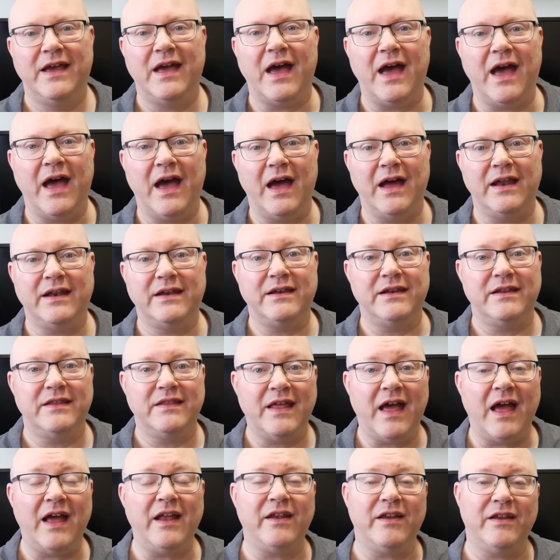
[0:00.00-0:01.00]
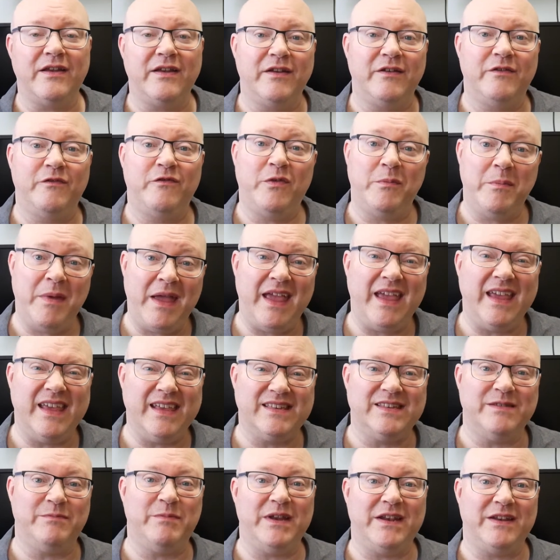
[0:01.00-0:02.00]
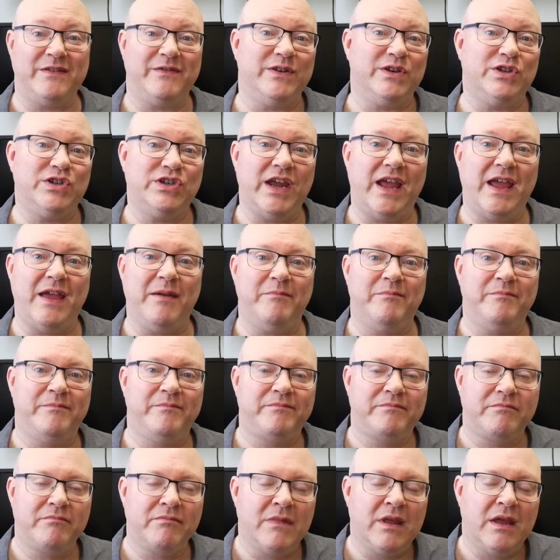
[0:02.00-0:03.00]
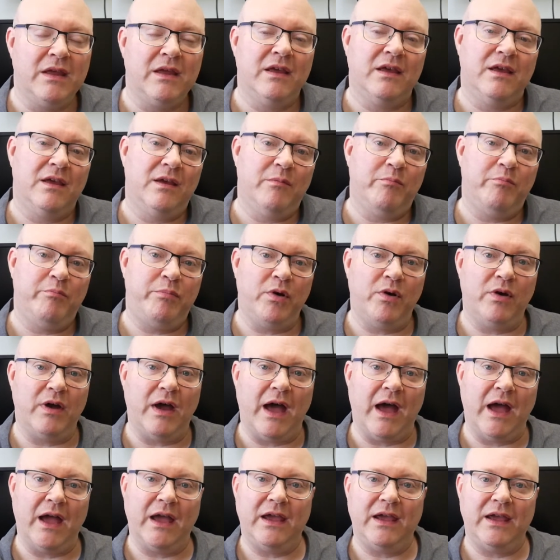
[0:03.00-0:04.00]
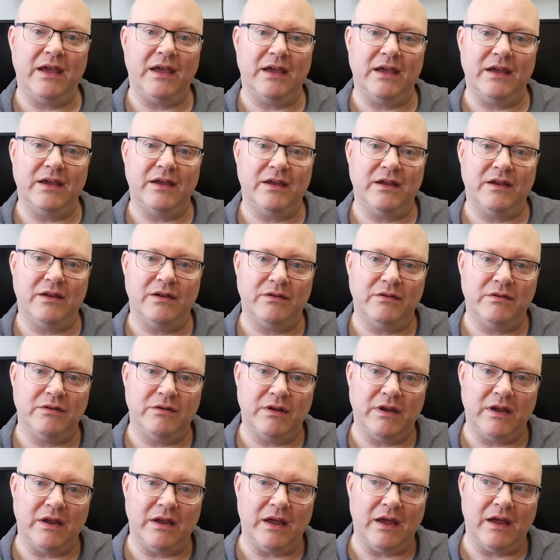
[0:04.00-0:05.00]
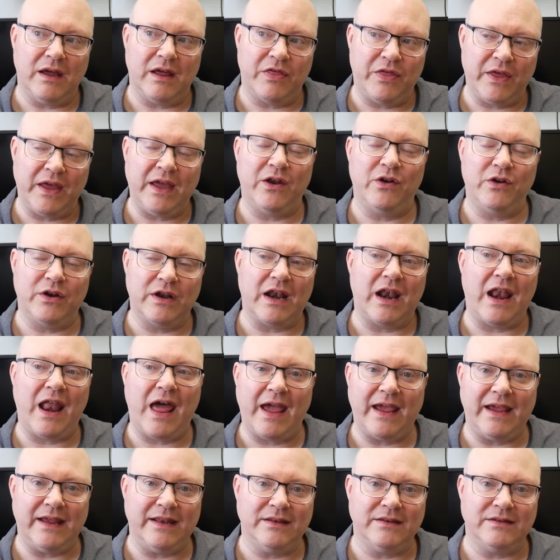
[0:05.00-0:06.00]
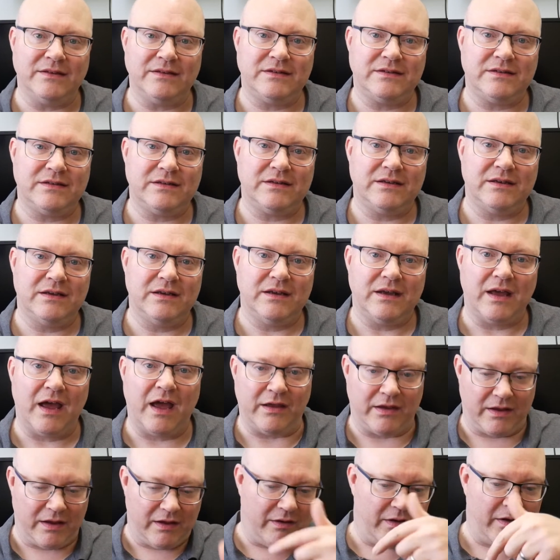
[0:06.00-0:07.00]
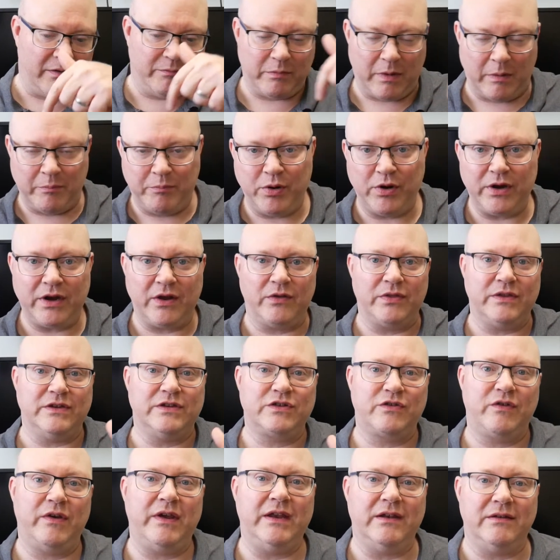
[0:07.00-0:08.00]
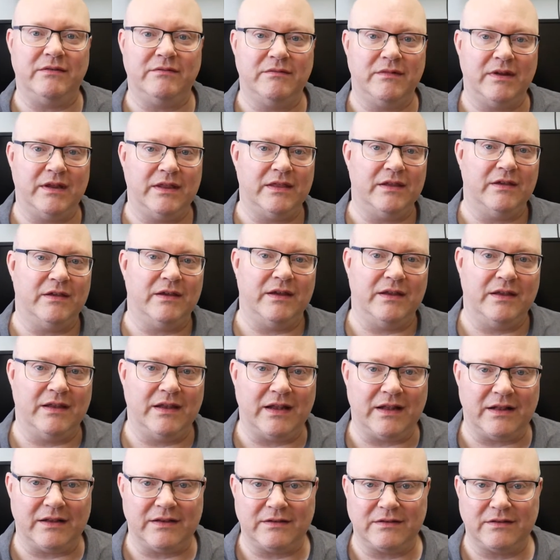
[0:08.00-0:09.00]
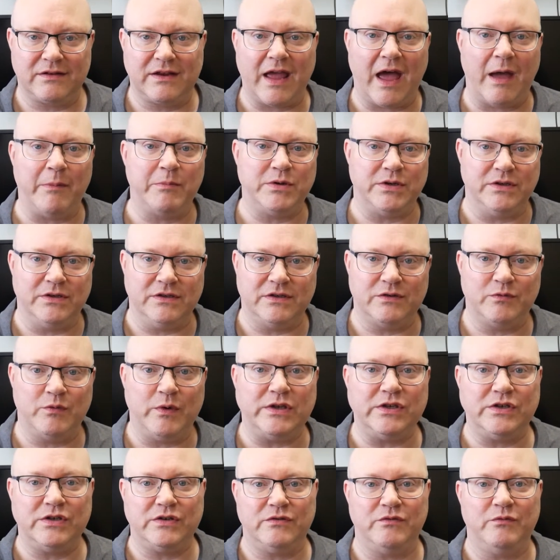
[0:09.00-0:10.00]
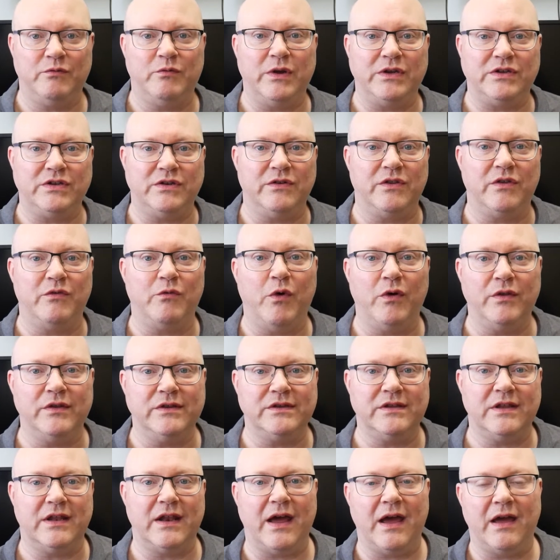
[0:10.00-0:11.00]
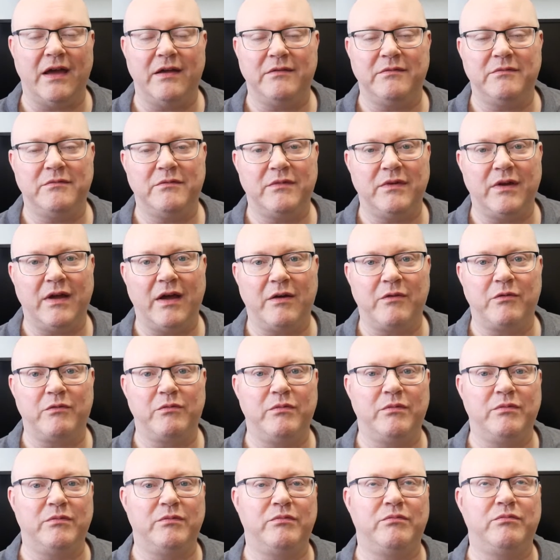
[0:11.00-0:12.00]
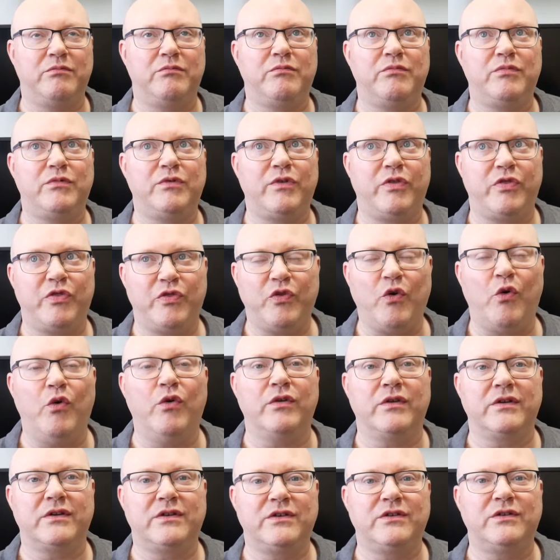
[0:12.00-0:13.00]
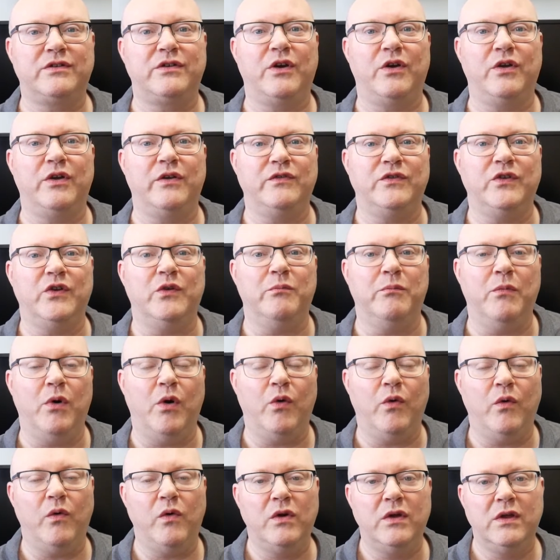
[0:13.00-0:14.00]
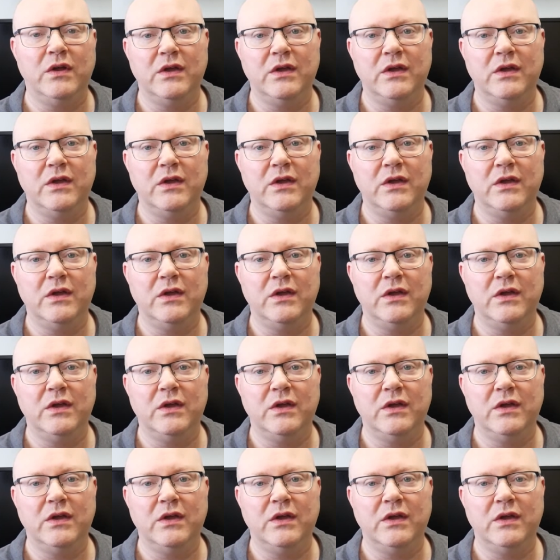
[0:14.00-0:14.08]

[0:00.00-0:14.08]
And that, for me, is a bit of a shame. But I think it underlines, I'm putting on the screen in the little captions which are the ones that I thought could have done more.